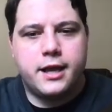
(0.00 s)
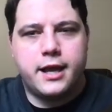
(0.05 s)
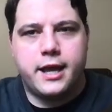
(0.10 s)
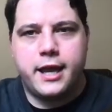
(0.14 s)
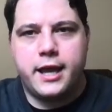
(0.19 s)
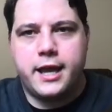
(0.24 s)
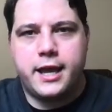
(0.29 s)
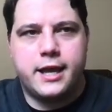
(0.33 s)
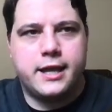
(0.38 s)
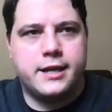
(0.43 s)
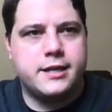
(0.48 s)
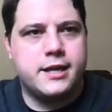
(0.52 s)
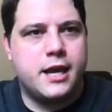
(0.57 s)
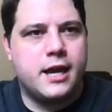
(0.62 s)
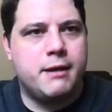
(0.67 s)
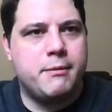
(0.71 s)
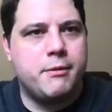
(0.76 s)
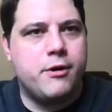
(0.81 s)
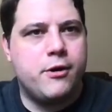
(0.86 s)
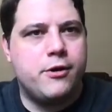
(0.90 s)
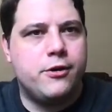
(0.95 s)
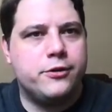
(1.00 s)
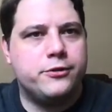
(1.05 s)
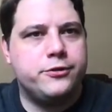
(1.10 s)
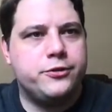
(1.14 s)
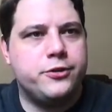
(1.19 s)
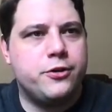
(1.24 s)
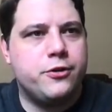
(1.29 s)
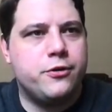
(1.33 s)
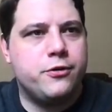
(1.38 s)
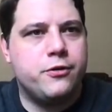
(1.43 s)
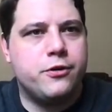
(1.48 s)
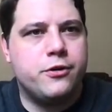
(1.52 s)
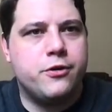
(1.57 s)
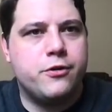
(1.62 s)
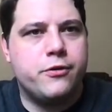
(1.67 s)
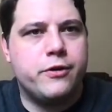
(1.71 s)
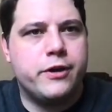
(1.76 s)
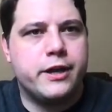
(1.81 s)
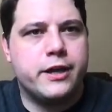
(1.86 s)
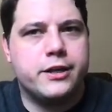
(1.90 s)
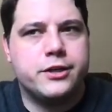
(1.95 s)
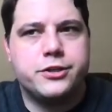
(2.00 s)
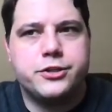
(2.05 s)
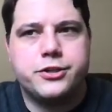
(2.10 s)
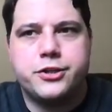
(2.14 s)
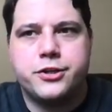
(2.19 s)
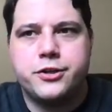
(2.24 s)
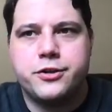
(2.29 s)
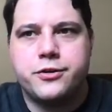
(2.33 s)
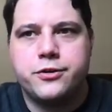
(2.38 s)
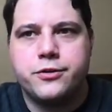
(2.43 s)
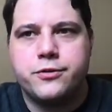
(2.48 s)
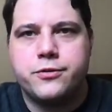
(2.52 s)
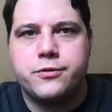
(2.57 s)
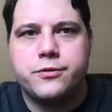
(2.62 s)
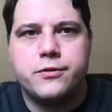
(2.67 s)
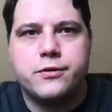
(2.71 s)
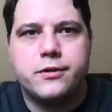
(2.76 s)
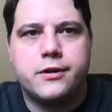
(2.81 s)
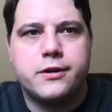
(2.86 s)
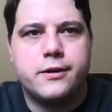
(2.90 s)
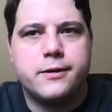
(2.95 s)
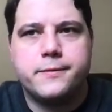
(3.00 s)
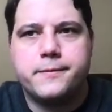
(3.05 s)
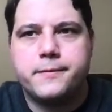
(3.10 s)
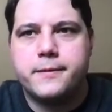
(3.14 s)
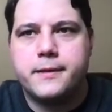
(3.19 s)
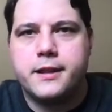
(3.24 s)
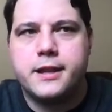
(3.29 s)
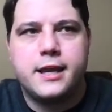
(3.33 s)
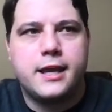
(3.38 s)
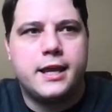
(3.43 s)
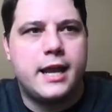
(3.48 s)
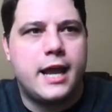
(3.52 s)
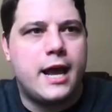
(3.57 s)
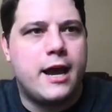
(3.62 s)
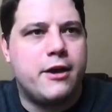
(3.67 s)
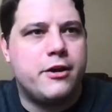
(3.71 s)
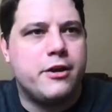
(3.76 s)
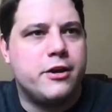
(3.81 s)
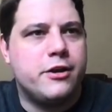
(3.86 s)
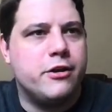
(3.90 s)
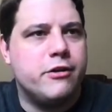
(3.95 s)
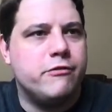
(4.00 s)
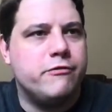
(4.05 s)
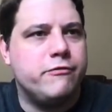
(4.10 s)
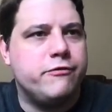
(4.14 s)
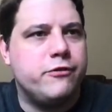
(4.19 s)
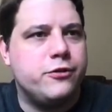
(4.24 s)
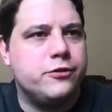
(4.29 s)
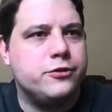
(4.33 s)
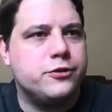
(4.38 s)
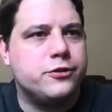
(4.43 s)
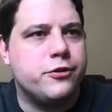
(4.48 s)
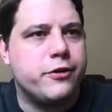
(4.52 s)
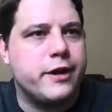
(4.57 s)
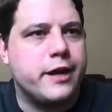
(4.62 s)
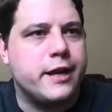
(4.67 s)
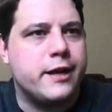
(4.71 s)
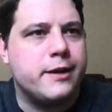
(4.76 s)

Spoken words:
And I'm also going to get out of full screen.